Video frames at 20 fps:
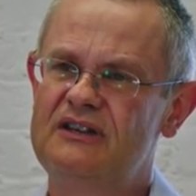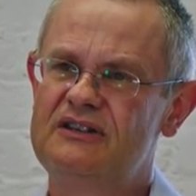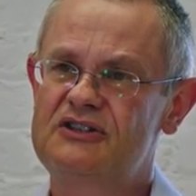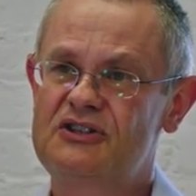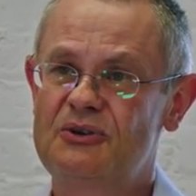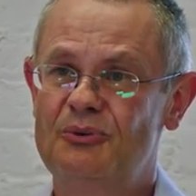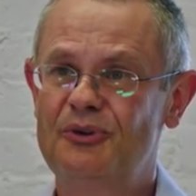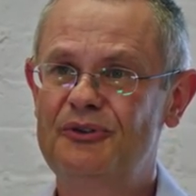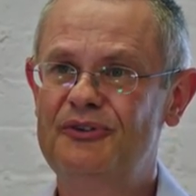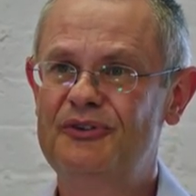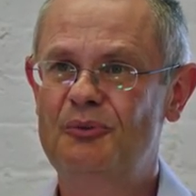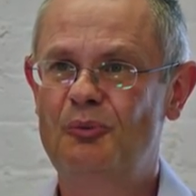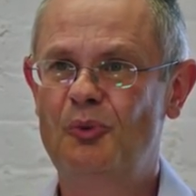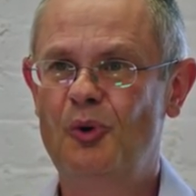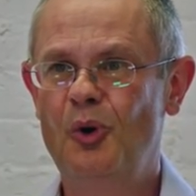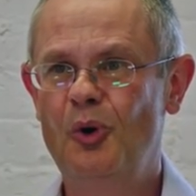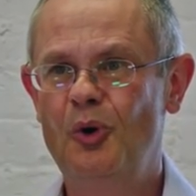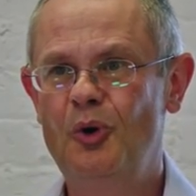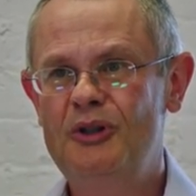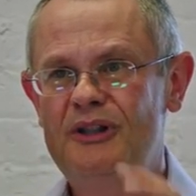So on the
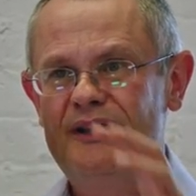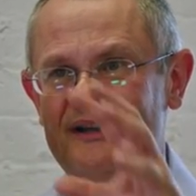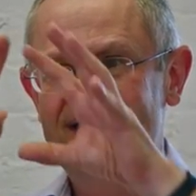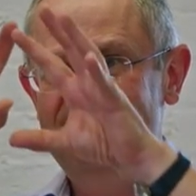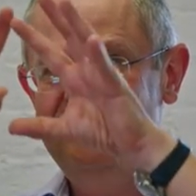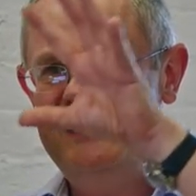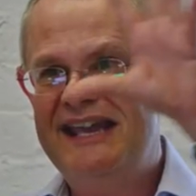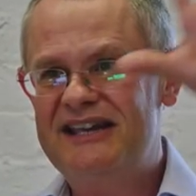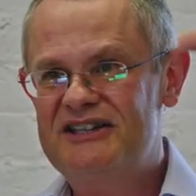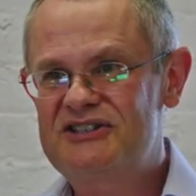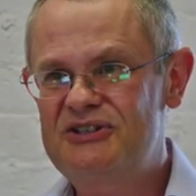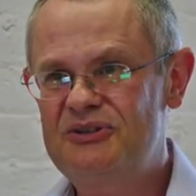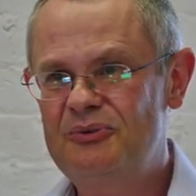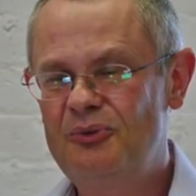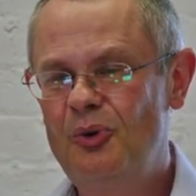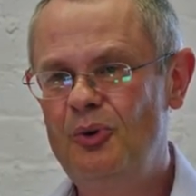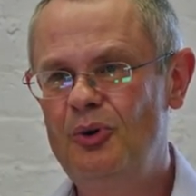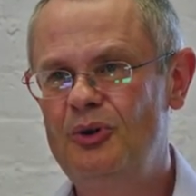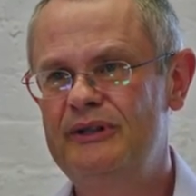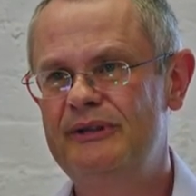wall next to
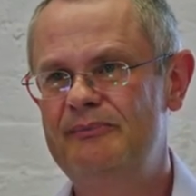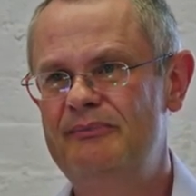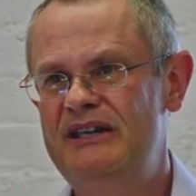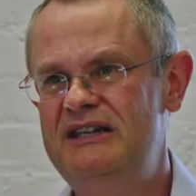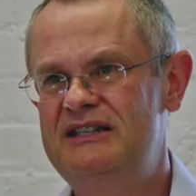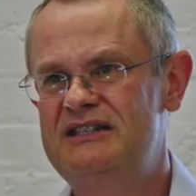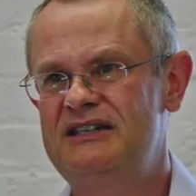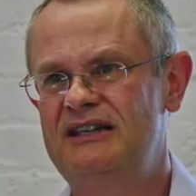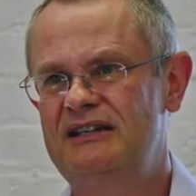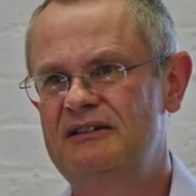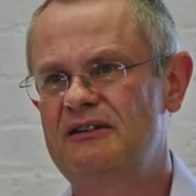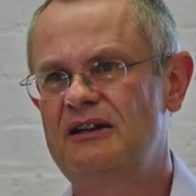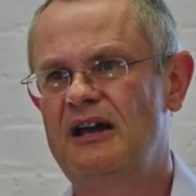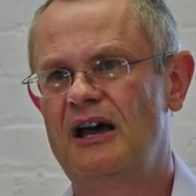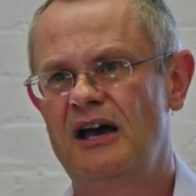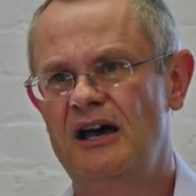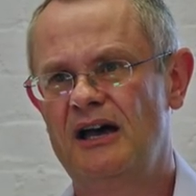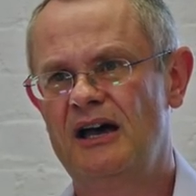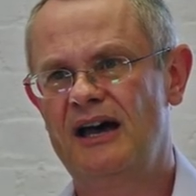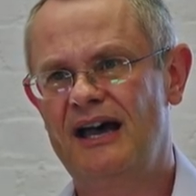all the meeting
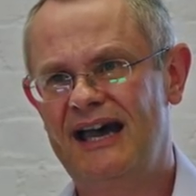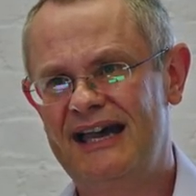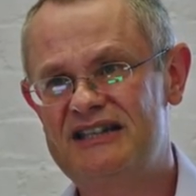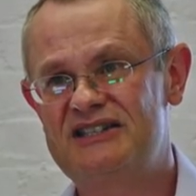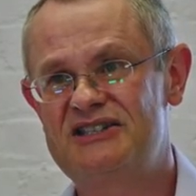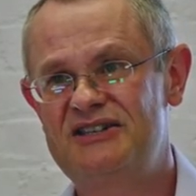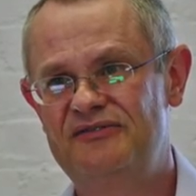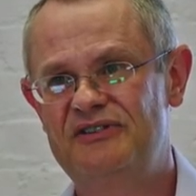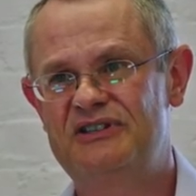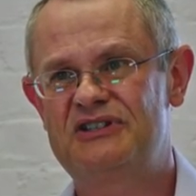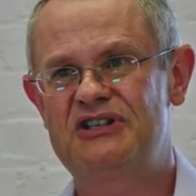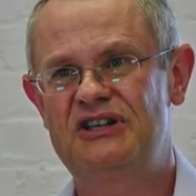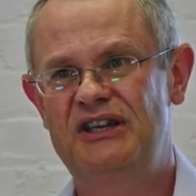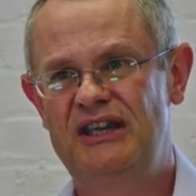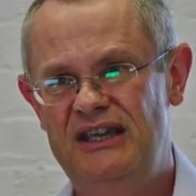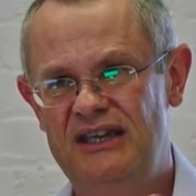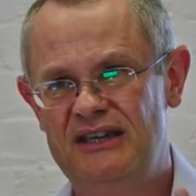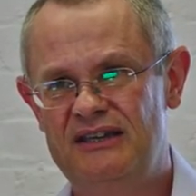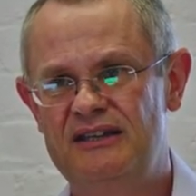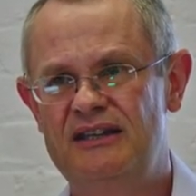
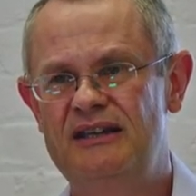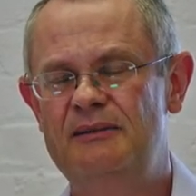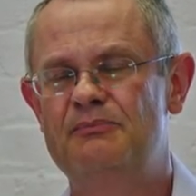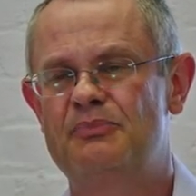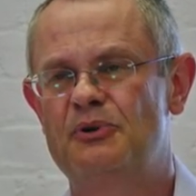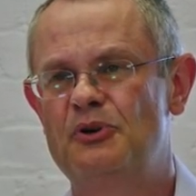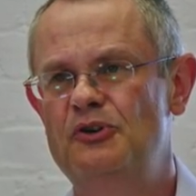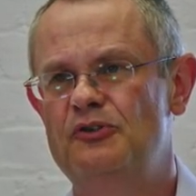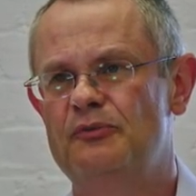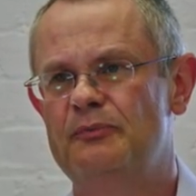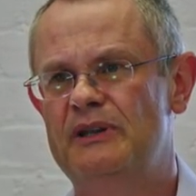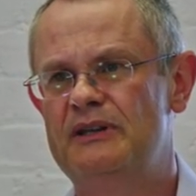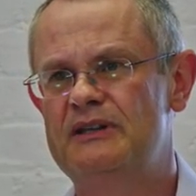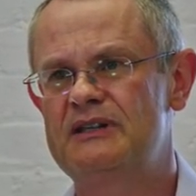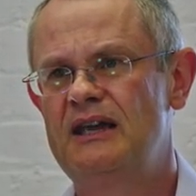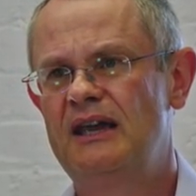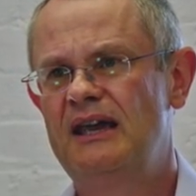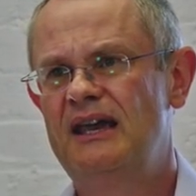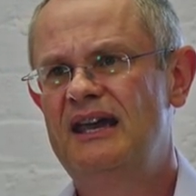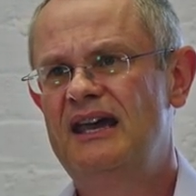activity and the improvement,
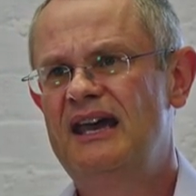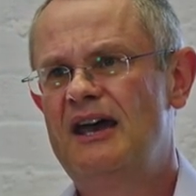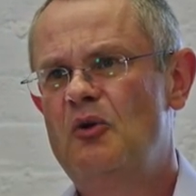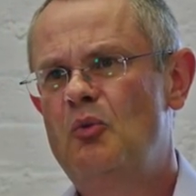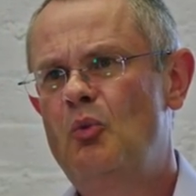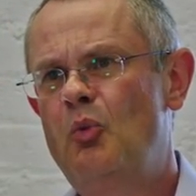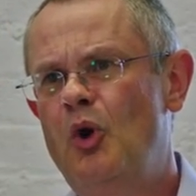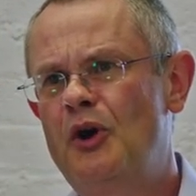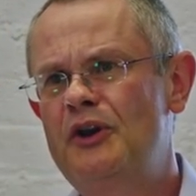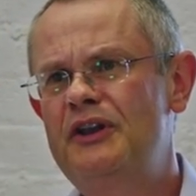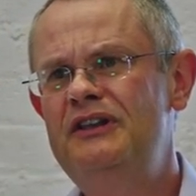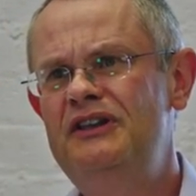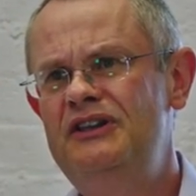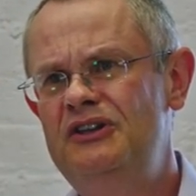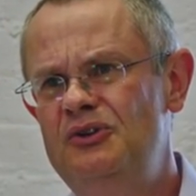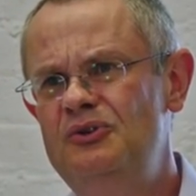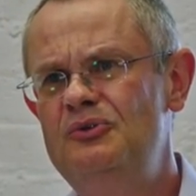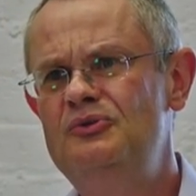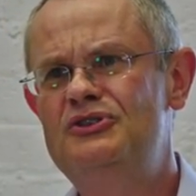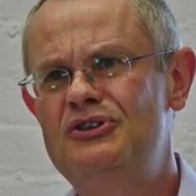what are
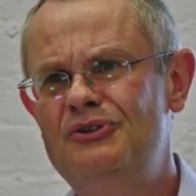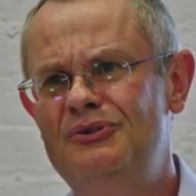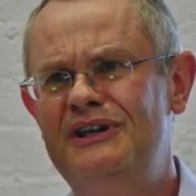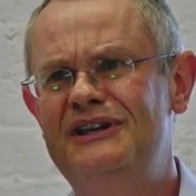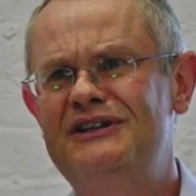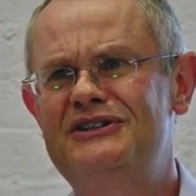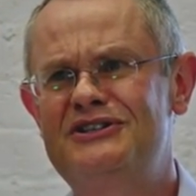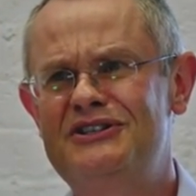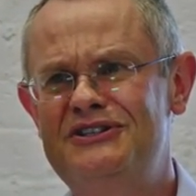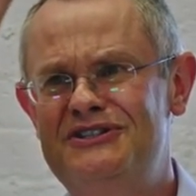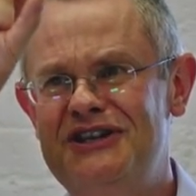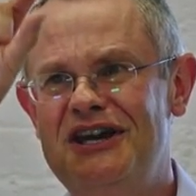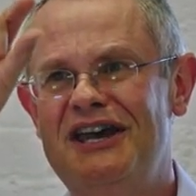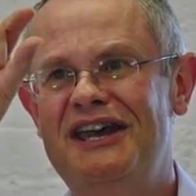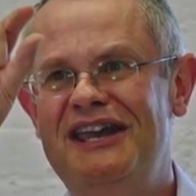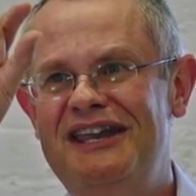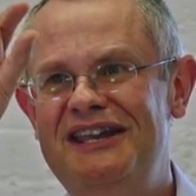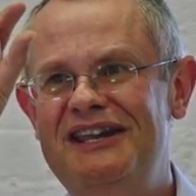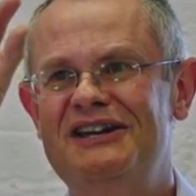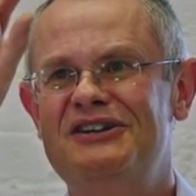you doing
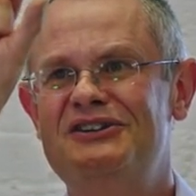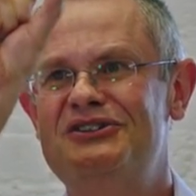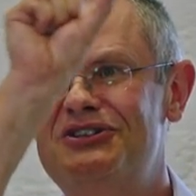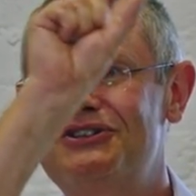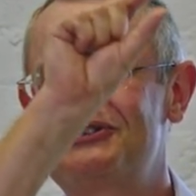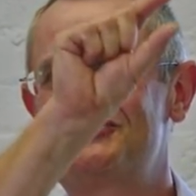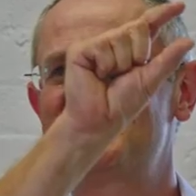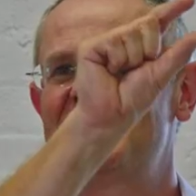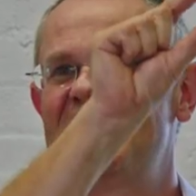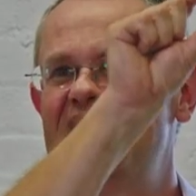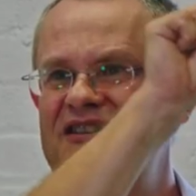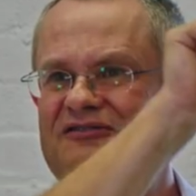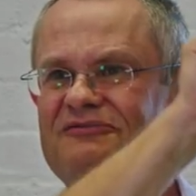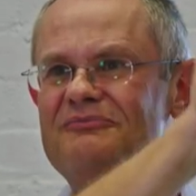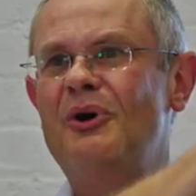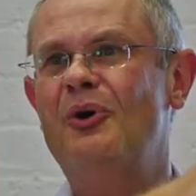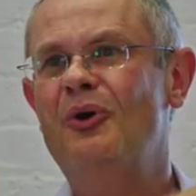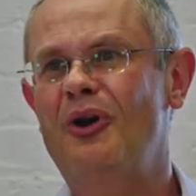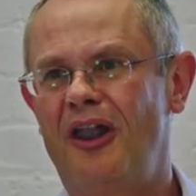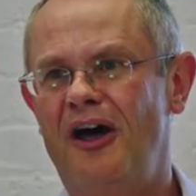today to save
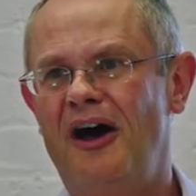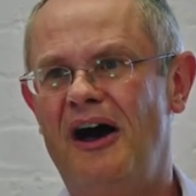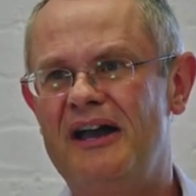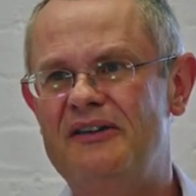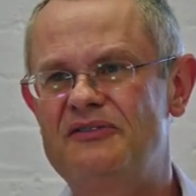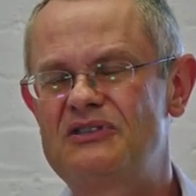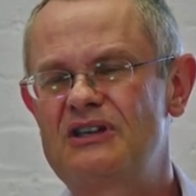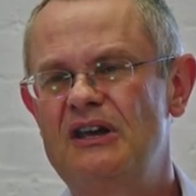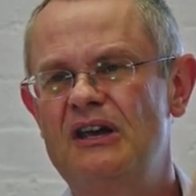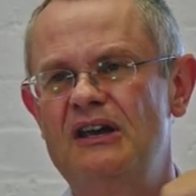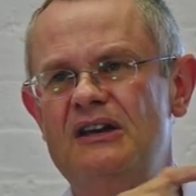more lives?